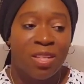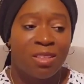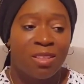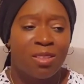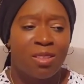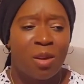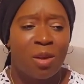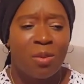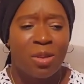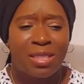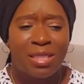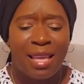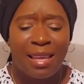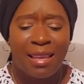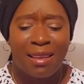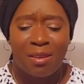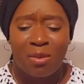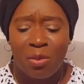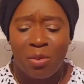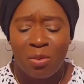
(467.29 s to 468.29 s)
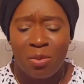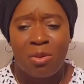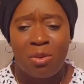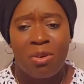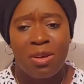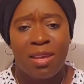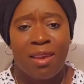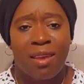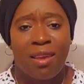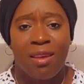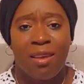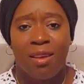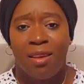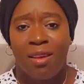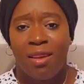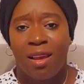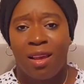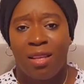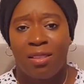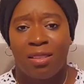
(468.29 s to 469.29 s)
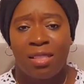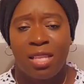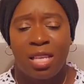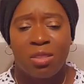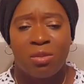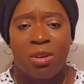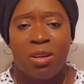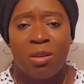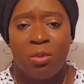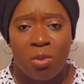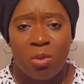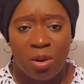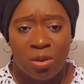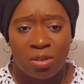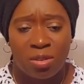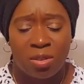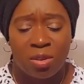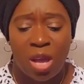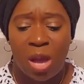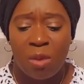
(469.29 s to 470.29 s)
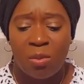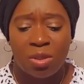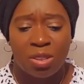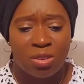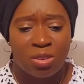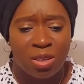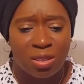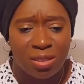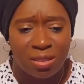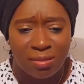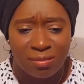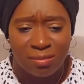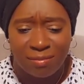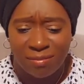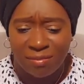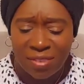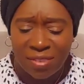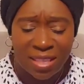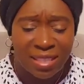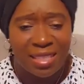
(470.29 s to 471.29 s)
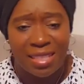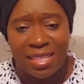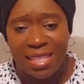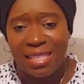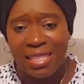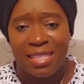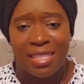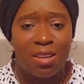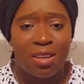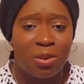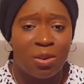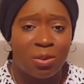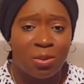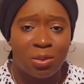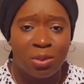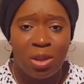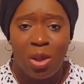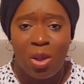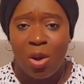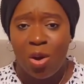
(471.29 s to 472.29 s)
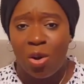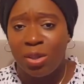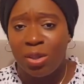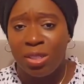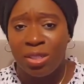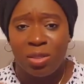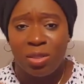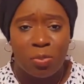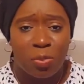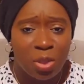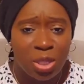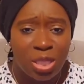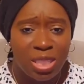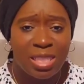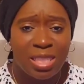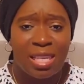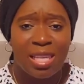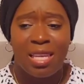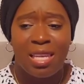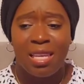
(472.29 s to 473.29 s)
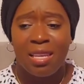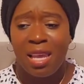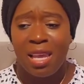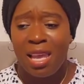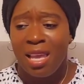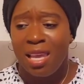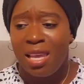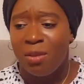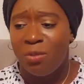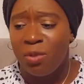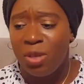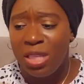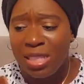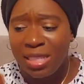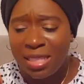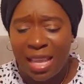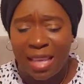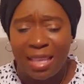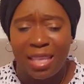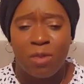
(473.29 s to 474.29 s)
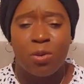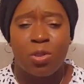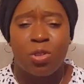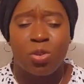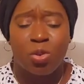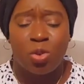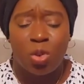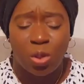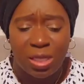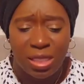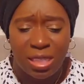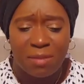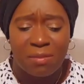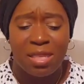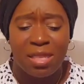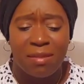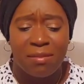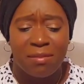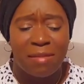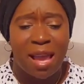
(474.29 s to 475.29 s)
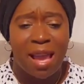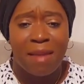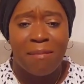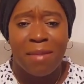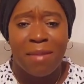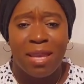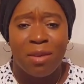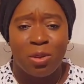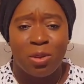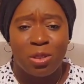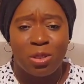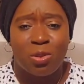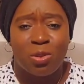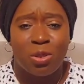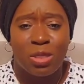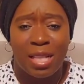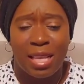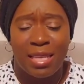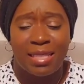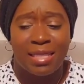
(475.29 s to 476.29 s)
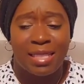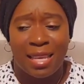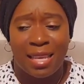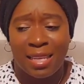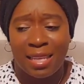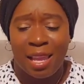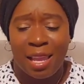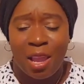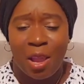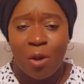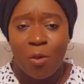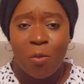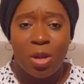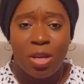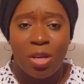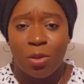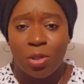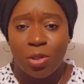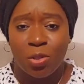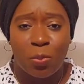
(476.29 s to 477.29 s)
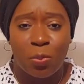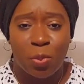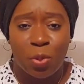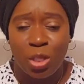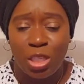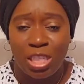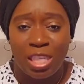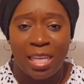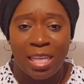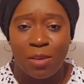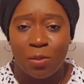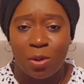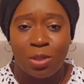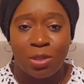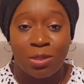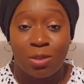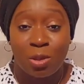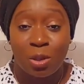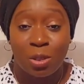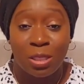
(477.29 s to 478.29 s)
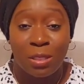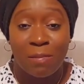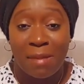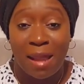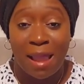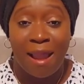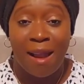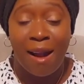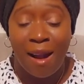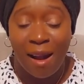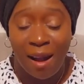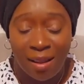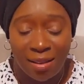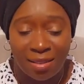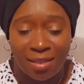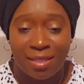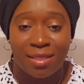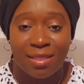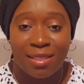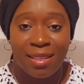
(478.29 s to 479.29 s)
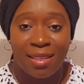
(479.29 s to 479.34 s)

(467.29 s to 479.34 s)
So I was like, oh, okay. I said, that's why it works. So I was just fascinating on his preaching. It's like he was touching me. It's like when he was preaching, he was touching my heart.